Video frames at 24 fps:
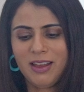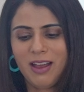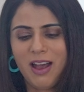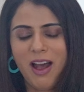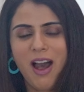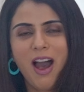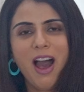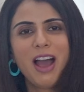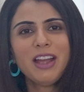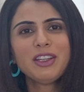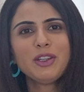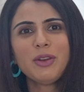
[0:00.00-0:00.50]

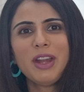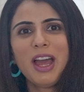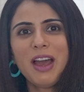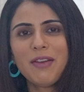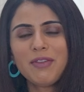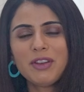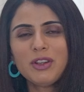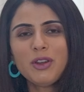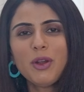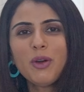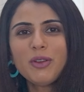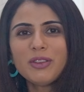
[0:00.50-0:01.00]
I don't have a
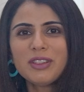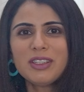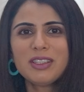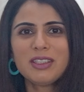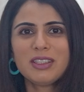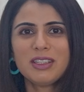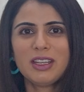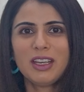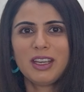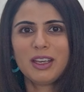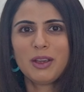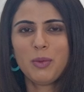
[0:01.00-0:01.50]

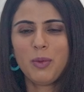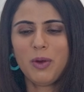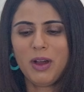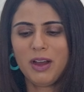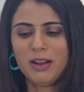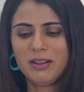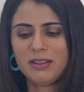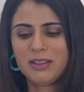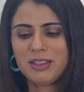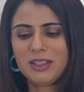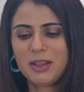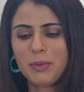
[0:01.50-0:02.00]
non-stick
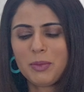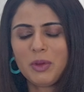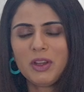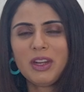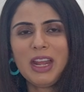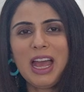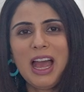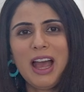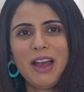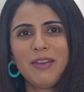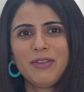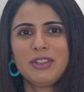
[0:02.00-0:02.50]
one, so I'm going to
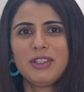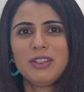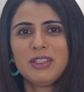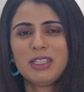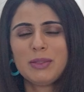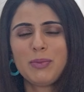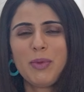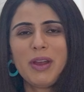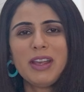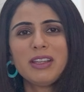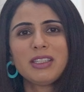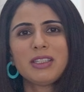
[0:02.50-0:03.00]
have to
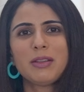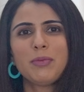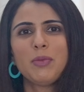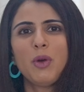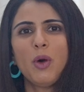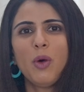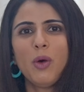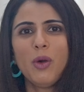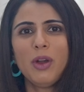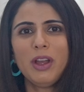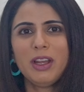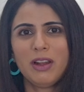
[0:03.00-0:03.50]
spray some
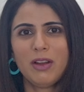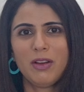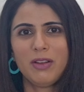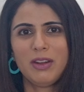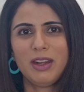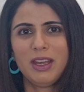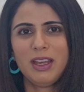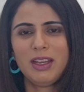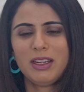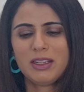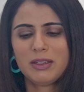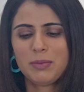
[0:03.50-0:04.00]
oil on
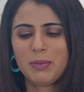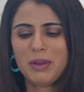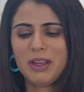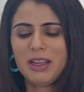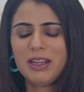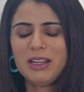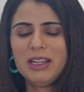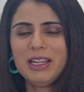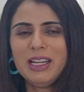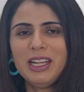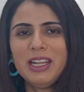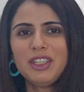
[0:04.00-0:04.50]
it, but it
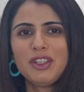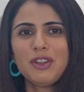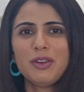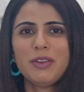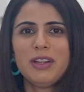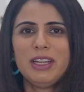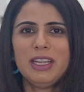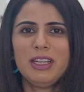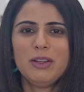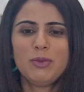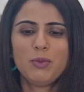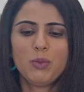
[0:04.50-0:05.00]

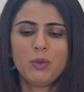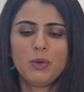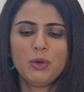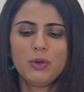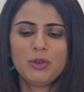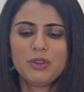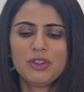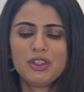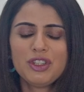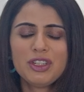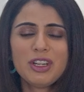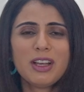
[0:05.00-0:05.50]
literally will
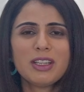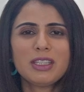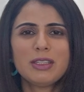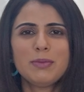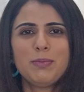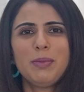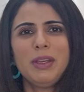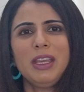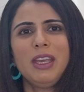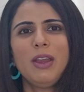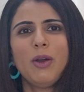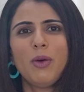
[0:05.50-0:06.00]
just
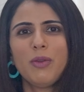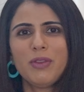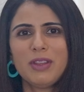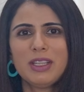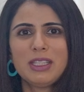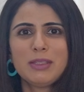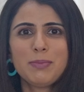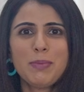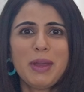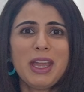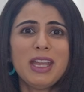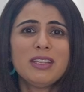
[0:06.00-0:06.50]
be on this
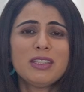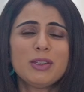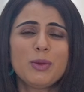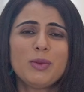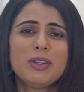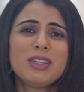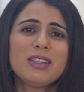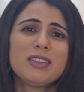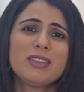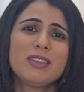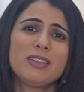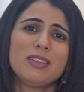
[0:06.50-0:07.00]
base so it
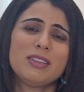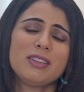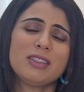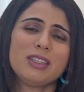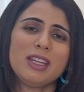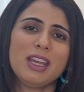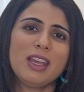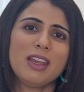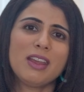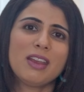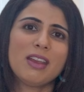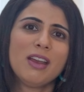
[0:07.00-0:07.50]
doesn't
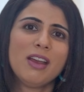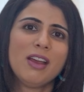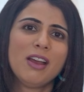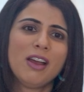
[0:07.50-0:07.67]
stick.